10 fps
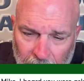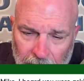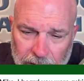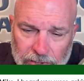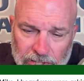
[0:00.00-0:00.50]

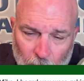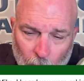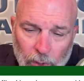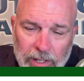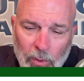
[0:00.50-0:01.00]
to
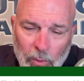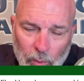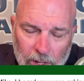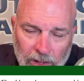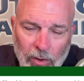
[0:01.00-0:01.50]
Stolen
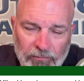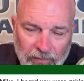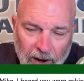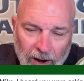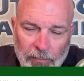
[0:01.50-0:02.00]
Willow
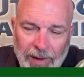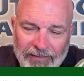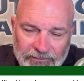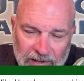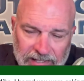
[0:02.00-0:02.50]
Farm on
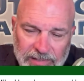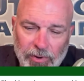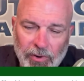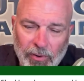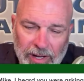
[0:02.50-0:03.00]
Facebook
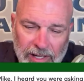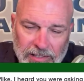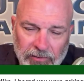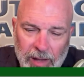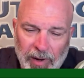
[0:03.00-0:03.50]
or
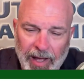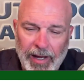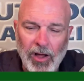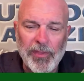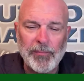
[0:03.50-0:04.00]
Instagram, and I can
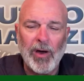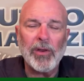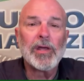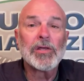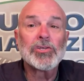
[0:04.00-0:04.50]
help them out.
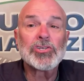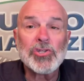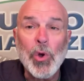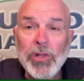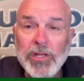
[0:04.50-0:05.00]

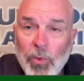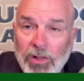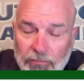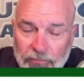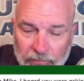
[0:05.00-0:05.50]
Stolen
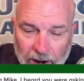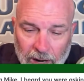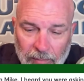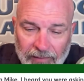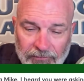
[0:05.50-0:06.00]
Willow Farm
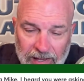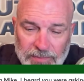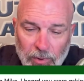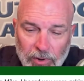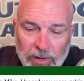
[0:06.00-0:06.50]
on
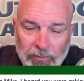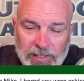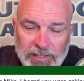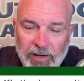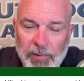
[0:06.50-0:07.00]
Facebook or
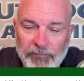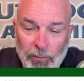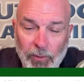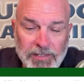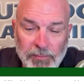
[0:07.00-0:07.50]
Instagram if you
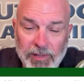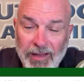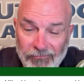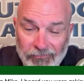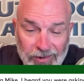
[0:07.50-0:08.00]
want some of that
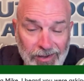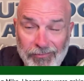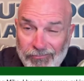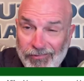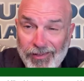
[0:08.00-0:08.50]
really,
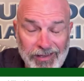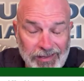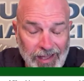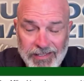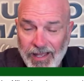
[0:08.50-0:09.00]
really
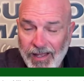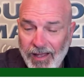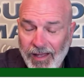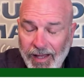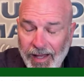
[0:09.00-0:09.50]
nice
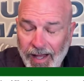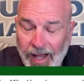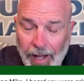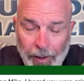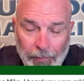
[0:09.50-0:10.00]

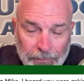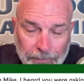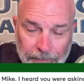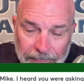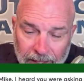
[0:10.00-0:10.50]
um,
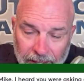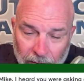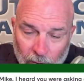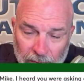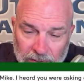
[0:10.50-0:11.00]

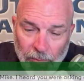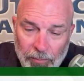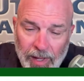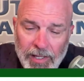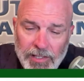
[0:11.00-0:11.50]
goat milk soap.
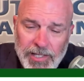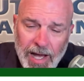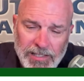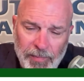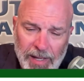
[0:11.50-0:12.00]

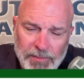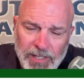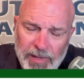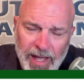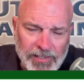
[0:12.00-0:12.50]
Josh Mapes, let
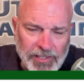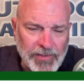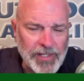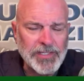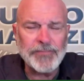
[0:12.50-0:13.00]
me ask you this.